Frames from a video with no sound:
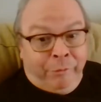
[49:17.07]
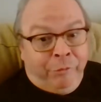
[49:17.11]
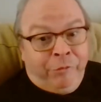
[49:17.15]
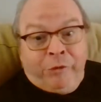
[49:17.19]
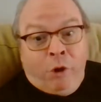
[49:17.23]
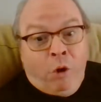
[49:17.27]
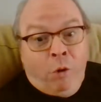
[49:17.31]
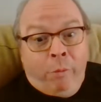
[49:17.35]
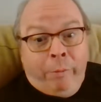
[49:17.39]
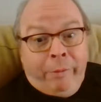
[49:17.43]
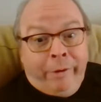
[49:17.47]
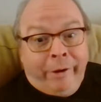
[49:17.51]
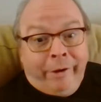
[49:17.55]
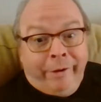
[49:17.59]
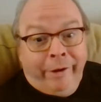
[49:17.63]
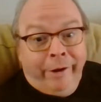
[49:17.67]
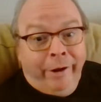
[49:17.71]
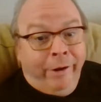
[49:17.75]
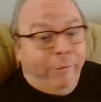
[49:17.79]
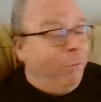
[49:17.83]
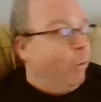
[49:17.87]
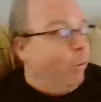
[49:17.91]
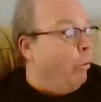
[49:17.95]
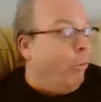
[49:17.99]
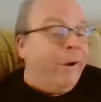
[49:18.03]

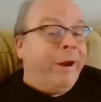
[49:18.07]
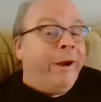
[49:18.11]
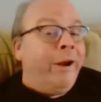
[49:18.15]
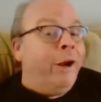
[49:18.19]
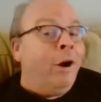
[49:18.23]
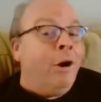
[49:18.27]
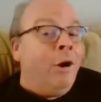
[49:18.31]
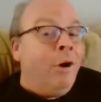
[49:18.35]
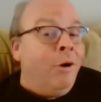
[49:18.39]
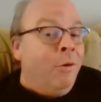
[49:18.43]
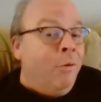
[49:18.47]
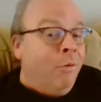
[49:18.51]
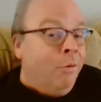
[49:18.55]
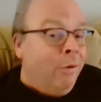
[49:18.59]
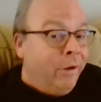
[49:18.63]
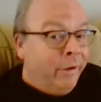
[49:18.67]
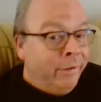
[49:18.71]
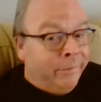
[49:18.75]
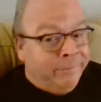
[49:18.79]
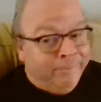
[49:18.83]
sober. What do I know?